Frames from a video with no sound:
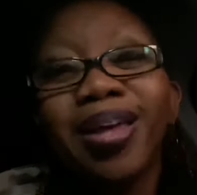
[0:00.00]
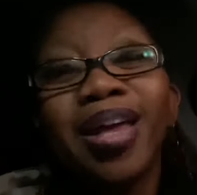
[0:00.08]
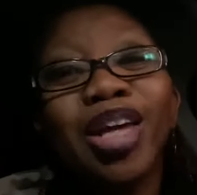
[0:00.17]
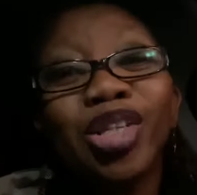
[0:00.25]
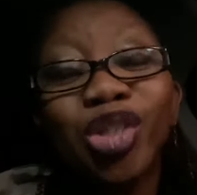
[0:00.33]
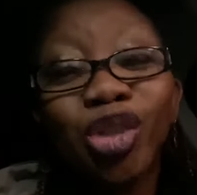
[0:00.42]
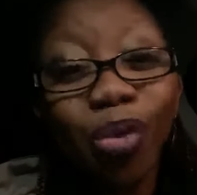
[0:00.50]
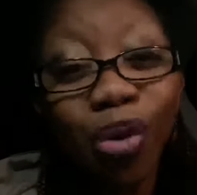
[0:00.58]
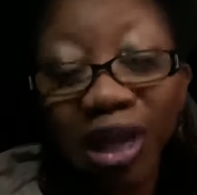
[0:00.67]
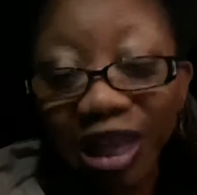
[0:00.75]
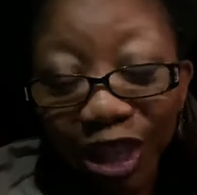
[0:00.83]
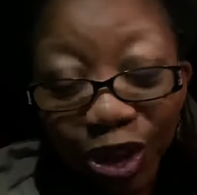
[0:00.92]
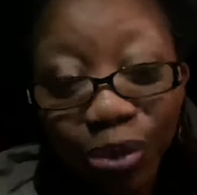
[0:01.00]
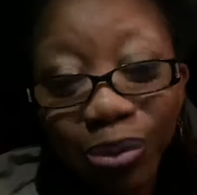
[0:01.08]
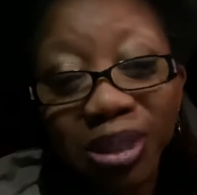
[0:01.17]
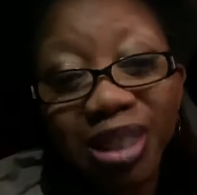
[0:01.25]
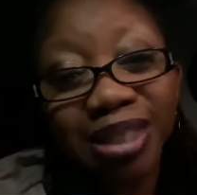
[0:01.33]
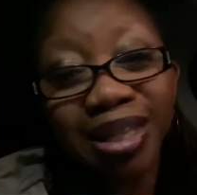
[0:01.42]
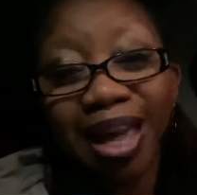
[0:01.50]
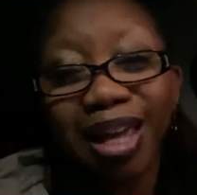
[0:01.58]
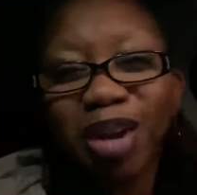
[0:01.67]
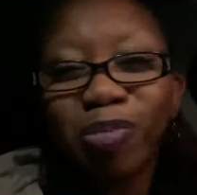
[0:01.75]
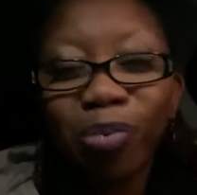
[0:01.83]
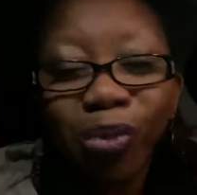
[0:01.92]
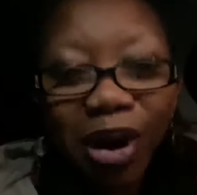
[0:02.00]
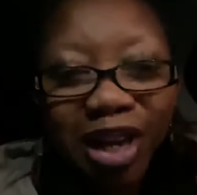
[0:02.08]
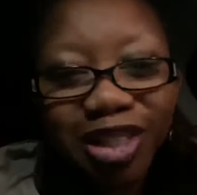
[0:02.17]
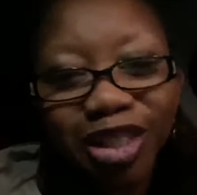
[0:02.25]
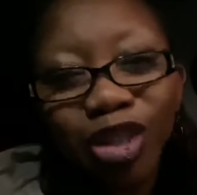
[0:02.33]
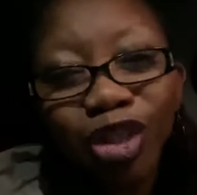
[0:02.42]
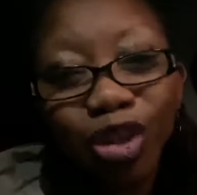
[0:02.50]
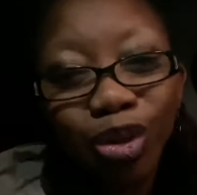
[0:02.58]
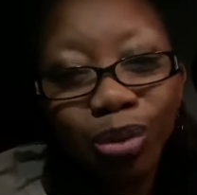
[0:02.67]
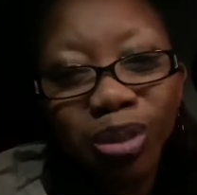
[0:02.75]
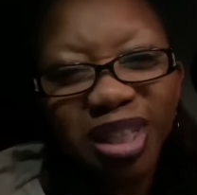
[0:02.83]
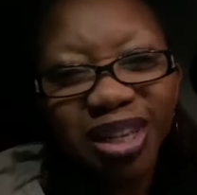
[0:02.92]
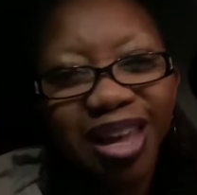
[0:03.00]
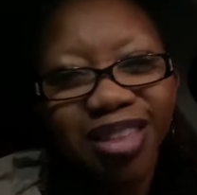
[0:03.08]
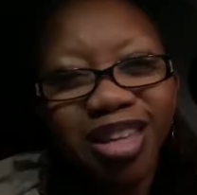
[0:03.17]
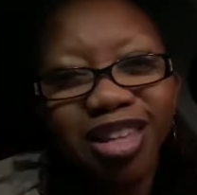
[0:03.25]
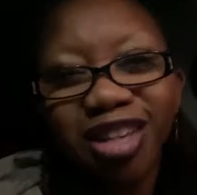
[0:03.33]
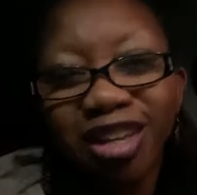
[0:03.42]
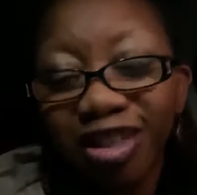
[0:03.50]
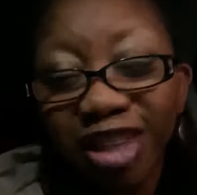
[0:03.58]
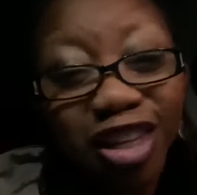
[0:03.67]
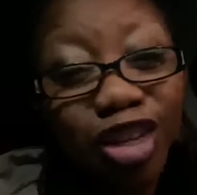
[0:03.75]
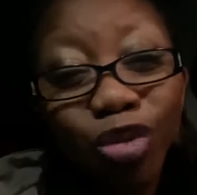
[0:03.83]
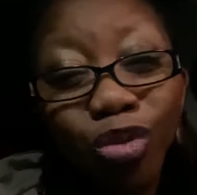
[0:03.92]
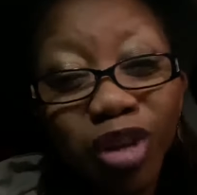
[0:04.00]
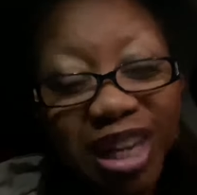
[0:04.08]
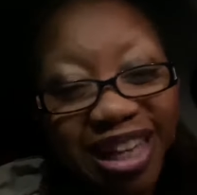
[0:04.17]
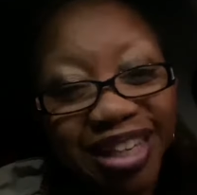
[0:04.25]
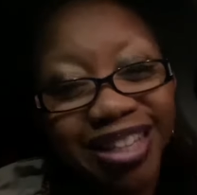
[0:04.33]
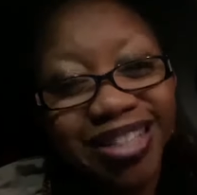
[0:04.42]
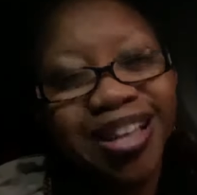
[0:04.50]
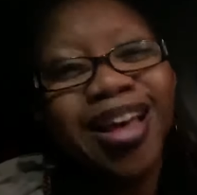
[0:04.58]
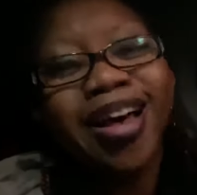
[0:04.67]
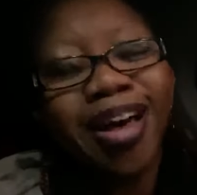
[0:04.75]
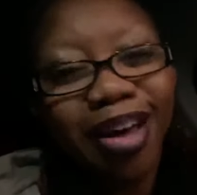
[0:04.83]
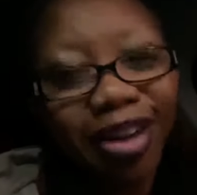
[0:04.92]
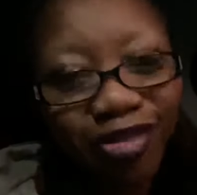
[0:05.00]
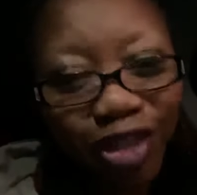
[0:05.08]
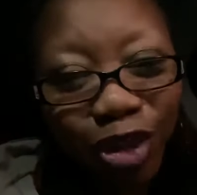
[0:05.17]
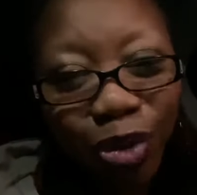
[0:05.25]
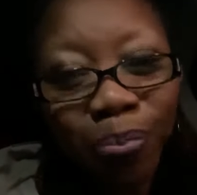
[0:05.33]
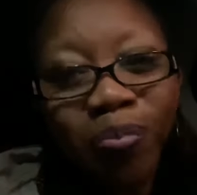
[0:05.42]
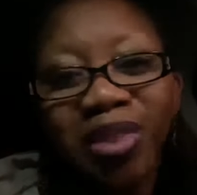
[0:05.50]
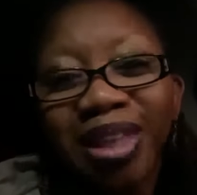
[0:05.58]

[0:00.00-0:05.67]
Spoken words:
Enjoy you today. Embrace you today, the uniqueness of you.